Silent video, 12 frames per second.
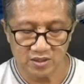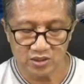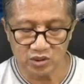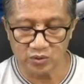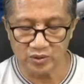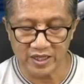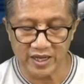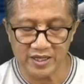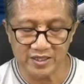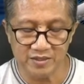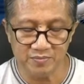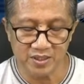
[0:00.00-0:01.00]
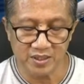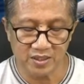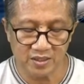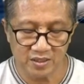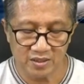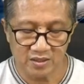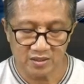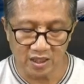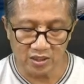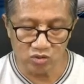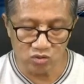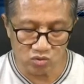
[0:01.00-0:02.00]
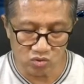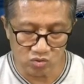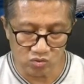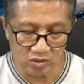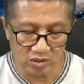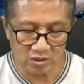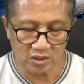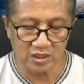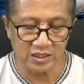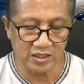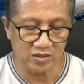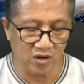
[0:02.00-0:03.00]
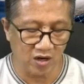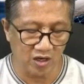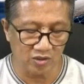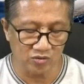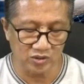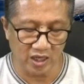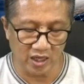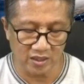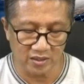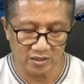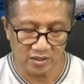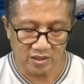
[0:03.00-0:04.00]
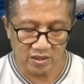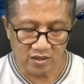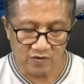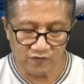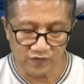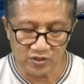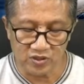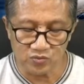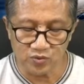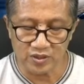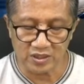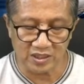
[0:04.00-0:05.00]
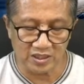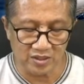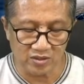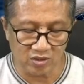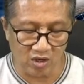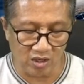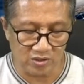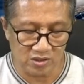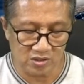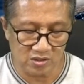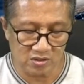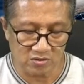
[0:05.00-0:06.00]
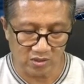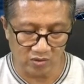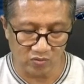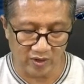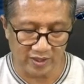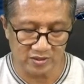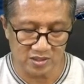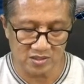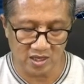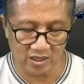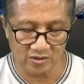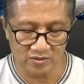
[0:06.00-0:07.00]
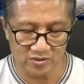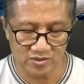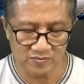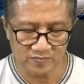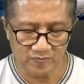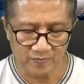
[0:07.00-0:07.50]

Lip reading: Create in me a new, clean heart, O God, filled with clean thoughts and right desires.